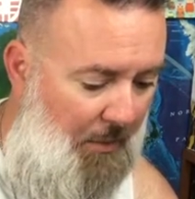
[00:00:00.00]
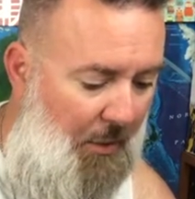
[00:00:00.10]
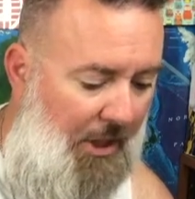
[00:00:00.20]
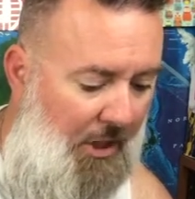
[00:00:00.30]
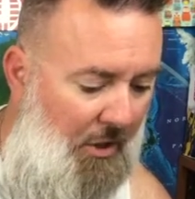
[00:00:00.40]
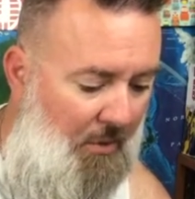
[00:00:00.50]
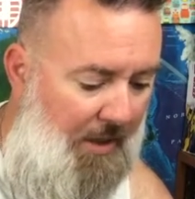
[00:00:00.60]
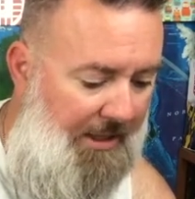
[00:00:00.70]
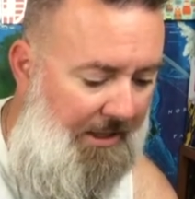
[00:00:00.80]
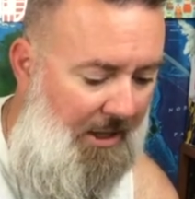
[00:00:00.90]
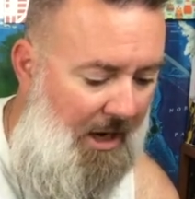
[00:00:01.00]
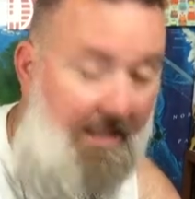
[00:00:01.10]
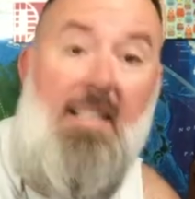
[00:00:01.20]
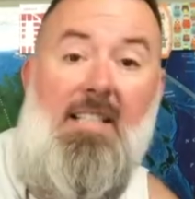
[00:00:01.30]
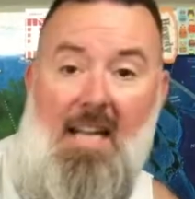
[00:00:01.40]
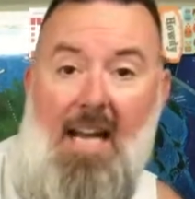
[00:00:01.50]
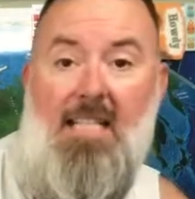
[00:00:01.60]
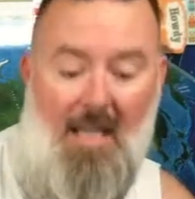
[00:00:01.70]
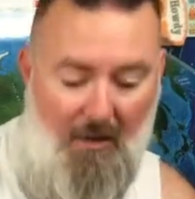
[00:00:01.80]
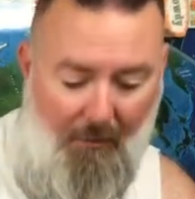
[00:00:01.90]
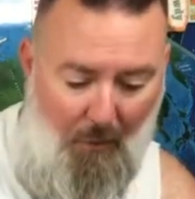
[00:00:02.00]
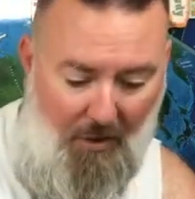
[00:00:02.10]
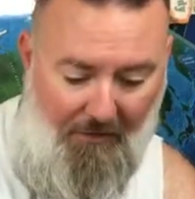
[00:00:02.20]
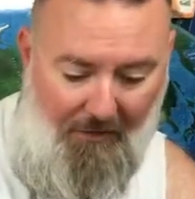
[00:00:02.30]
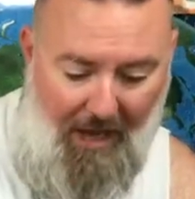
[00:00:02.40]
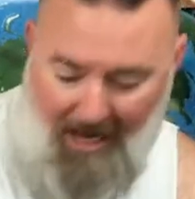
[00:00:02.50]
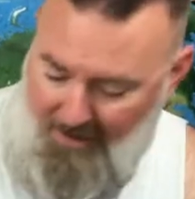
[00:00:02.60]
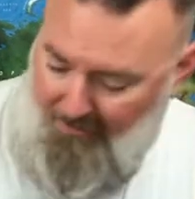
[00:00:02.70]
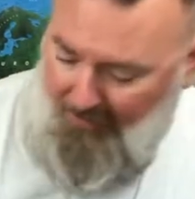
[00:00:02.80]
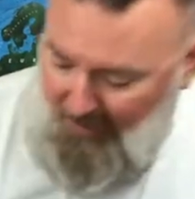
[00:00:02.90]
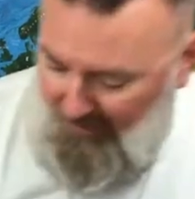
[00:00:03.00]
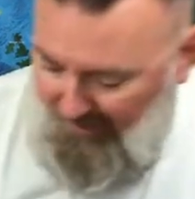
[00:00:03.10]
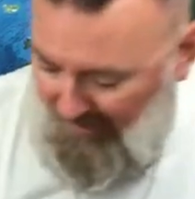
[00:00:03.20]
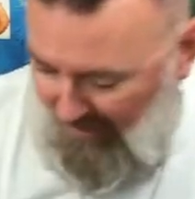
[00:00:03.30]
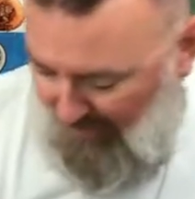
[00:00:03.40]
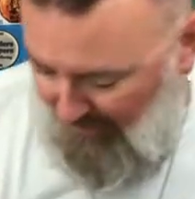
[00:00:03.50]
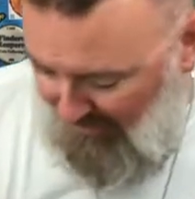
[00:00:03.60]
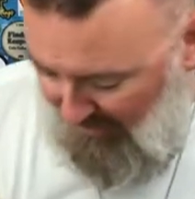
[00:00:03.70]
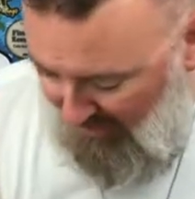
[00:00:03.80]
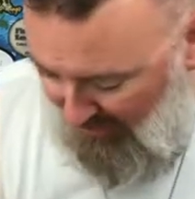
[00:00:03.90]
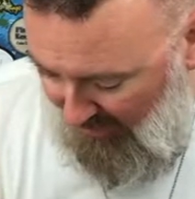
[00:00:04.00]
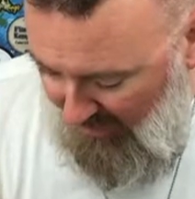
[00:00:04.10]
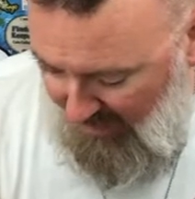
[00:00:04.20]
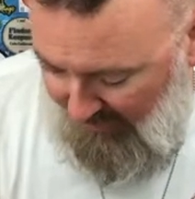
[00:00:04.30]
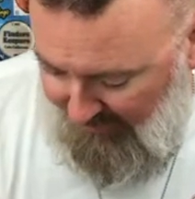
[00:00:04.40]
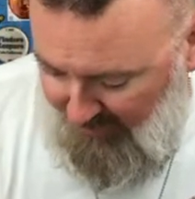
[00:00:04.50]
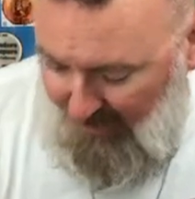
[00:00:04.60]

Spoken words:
Pretty good wheat stalks. It's a 1945, fairly common year. Let's